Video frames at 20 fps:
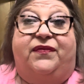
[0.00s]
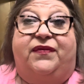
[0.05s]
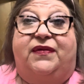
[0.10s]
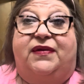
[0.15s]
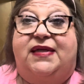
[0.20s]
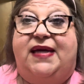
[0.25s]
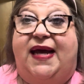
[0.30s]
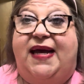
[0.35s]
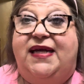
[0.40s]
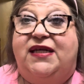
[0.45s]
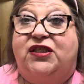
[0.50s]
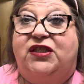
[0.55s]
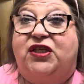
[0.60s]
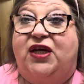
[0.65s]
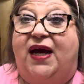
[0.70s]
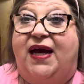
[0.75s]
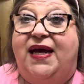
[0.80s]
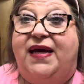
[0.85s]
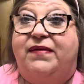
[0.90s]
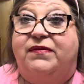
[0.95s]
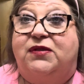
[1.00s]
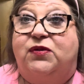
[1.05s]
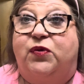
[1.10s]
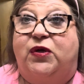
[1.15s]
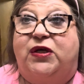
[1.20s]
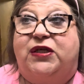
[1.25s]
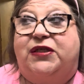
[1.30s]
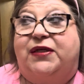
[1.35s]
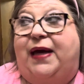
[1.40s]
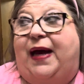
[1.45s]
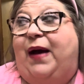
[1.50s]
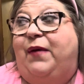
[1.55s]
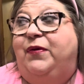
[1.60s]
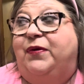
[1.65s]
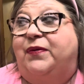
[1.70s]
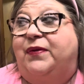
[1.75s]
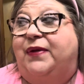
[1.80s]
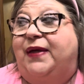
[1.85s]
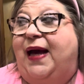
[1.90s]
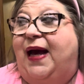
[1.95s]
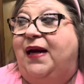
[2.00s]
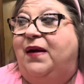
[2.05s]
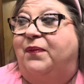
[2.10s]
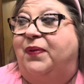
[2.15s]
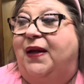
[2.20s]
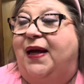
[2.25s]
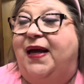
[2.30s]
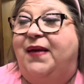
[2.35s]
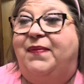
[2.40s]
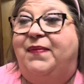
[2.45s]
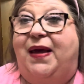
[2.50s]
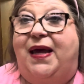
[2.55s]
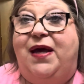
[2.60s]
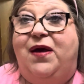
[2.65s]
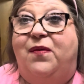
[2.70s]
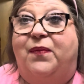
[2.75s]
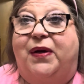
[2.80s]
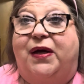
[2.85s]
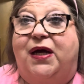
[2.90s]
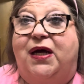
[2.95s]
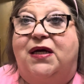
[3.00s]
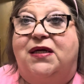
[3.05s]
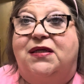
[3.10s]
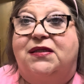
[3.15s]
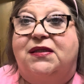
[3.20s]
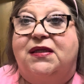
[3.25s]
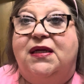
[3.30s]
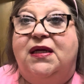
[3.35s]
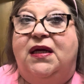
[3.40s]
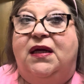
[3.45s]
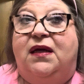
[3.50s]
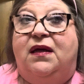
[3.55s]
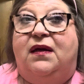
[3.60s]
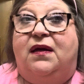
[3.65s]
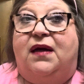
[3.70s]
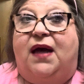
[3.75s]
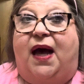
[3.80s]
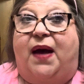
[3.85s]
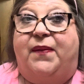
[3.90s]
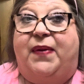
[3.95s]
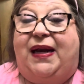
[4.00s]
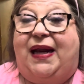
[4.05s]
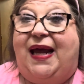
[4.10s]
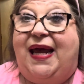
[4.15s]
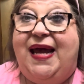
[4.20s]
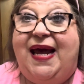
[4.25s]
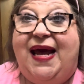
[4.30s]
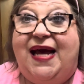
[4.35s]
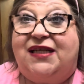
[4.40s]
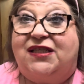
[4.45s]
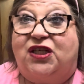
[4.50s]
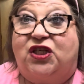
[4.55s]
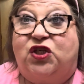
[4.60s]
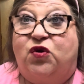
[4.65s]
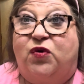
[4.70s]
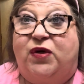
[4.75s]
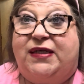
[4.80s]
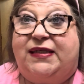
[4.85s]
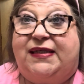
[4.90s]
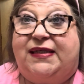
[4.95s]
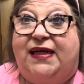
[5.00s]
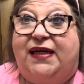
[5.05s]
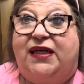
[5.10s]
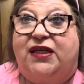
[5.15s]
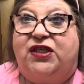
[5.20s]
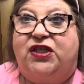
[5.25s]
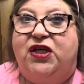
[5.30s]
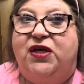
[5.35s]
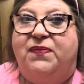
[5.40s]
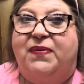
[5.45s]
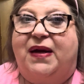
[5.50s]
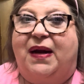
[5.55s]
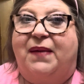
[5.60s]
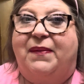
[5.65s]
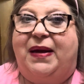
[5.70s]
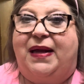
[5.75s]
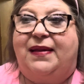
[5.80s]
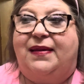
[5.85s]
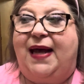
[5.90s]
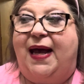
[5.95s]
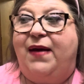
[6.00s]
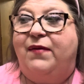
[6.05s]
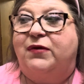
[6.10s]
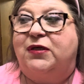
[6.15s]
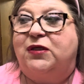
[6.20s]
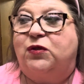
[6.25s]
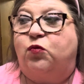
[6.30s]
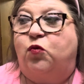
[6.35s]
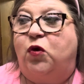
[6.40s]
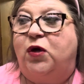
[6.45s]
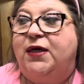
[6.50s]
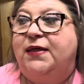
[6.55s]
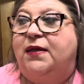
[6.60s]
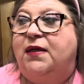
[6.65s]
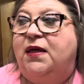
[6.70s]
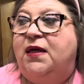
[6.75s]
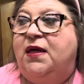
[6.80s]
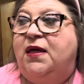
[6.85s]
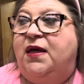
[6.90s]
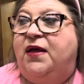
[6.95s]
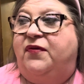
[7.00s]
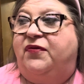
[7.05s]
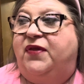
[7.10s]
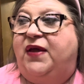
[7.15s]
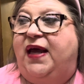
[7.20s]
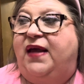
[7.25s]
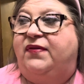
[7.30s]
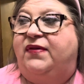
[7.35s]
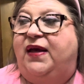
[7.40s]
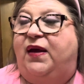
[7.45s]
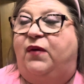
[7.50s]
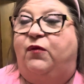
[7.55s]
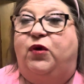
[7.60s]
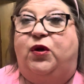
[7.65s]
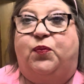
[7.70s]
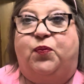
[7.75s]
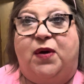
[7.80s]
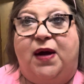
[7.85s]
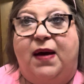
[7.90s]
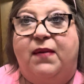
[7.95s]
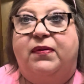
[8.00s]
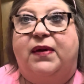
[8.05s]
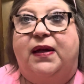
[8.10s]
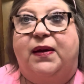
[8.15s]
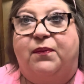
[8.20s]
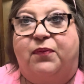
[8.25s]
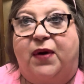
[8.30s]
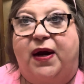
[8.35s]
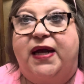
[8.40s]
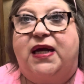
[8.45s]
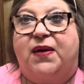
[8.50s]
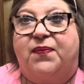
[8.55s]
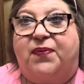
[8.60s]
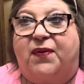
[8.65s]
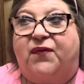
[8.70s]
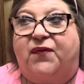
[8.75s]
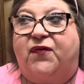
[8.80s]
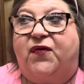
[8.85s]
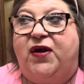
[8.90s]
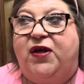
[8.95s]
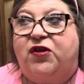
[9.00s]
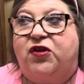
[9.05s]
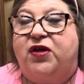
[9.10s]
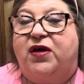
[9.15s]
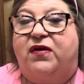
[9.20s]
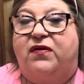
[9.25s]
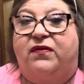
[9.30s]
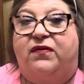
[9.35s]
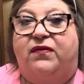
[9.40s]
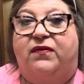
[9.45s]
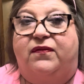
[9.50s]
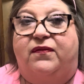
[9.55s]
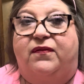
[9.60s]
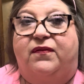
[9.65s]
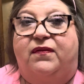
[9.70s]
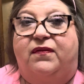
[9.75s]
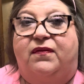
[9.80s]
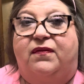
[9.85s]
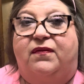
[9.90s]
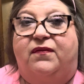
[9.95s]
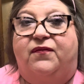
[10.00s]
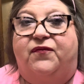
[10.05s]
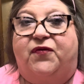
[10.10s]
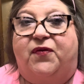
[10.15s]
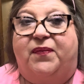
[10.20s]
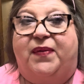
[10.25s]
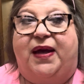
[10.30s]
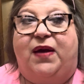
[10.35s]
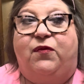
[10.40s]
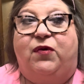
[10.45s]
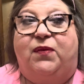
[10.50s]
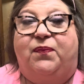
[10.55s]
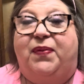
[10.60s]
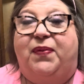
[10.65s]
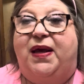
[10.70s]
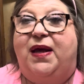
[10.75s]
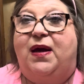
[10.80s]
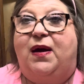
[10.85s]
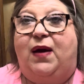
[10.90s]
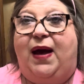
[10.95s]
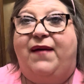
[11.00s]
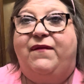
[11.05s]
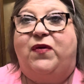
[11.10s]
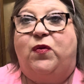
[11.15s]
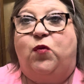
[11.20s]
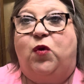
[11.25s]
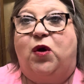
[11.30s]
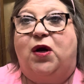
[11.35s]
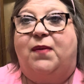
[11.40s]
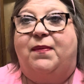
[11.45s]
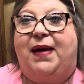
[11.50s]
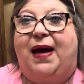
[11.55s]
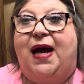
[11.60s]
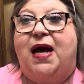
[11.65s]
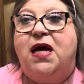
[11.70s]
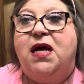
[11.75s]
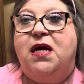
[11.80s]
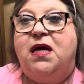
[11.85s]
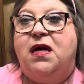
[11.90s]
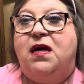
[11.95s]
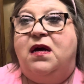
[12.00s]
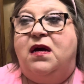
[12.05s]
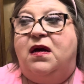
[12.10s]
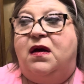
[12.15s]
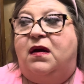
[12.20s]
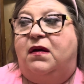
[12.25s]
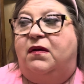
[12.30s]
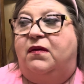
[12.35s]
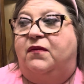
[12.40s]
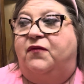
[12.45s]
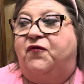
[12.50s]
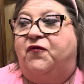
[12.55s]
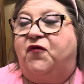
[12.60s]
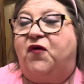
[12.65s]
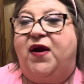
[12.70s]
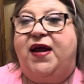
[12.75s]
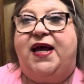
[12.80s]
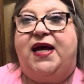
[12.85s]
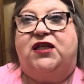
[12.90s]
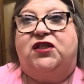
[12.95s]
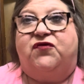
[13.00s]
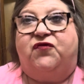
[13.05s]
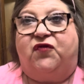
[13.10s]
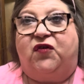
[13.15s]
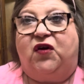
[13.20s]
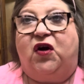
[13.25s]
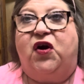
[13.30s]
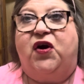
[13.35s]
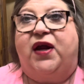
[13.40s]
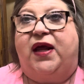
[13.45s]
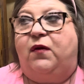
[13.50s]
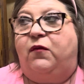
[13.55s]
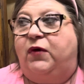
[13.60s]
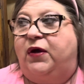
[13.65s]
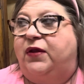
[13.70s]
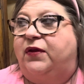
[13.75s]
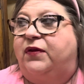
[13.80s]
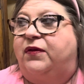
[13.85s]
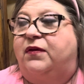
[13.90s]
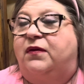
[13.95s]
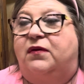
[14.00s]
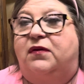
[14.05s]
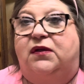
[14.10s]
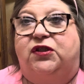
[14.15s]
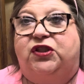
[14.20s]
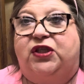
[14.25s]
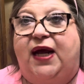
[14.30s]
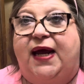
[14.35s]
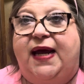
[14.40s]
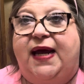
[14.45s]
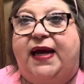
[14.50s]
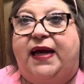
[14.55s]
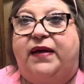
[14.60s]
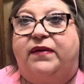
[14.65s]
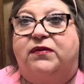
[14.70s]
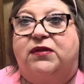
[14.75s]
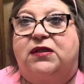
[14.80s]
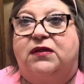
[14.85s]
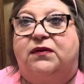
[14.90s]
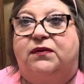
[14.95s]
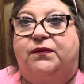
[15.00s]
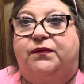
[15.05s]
take James, which I would kind of blame him because, I mean, he has a choice in it too. But, I mean, that was one thing that would probably break up a friendship for me, would be having one of my friends flirting with James